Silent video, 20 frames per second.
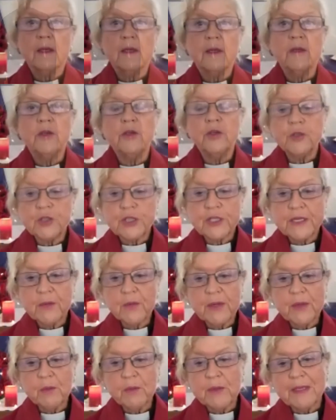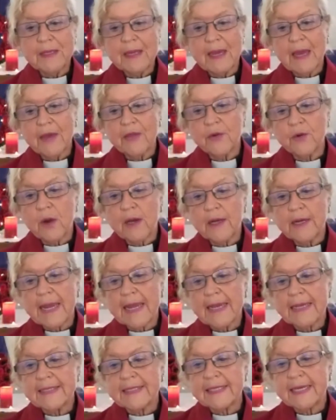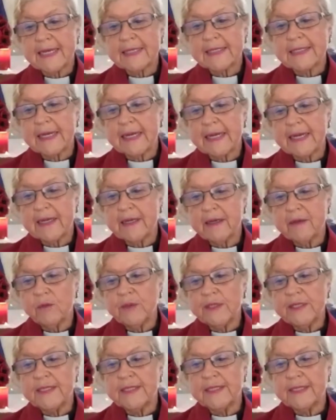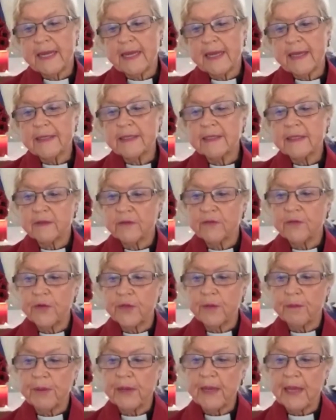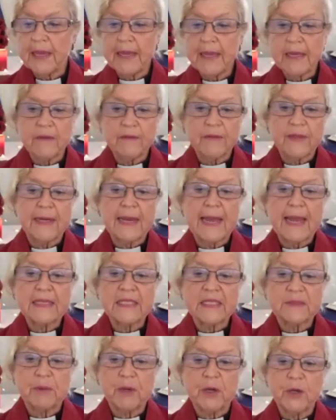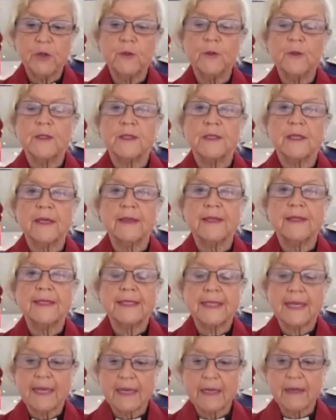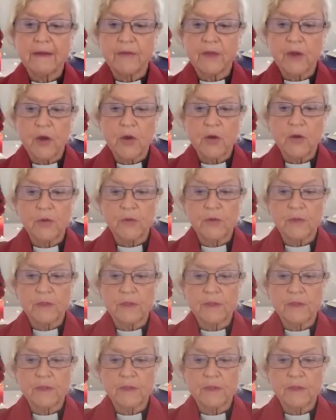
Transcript: Usually, when we gather on Anzac Day, we stand for the playing of the last post and the saying of the ode.